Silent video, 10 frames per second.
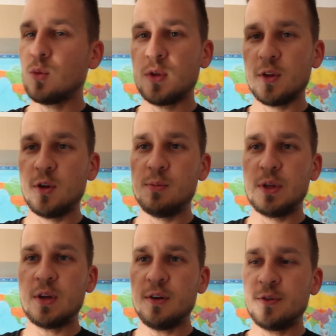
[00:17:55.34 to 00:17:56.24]
one's a little
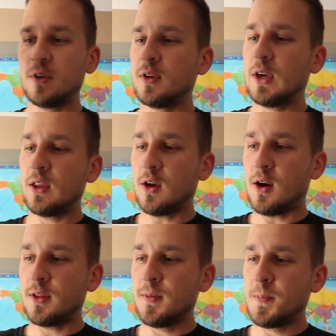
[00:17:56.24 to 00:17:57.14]
bit tougher to get
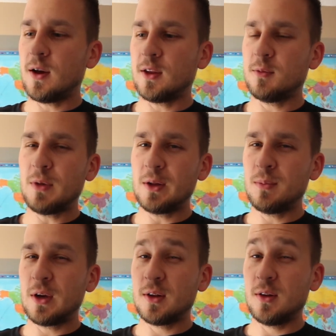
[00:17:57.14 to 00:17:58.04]
on, and it might
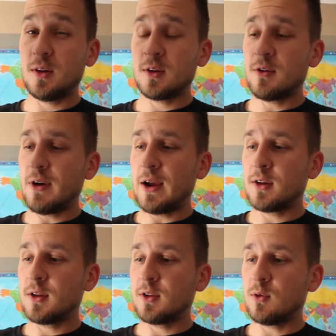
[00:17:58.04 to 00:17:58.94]
make a little
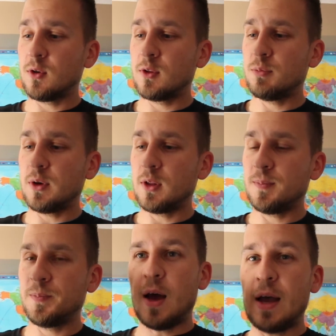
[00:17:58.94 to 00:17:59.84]
crackling noise, but
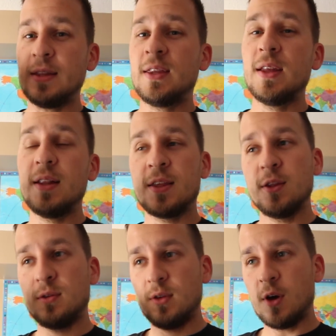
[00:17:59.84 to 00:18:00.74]
I did
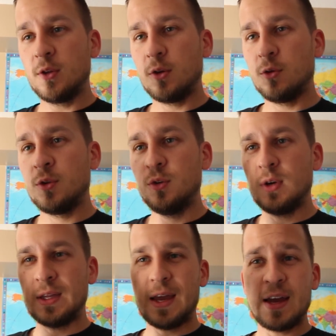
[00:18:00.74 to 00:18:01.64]
listen to the audio too,
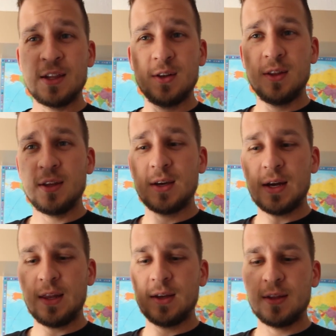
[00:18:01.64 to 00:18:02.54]
and I actually think
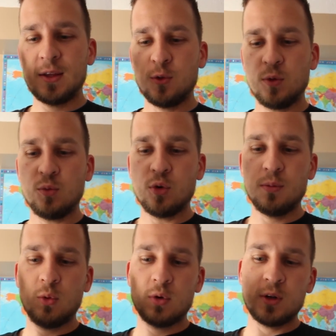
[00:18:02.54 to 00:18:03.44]
I like this one more.
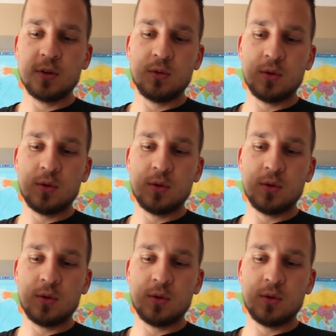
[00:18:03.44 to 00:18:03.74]
But we're gonna do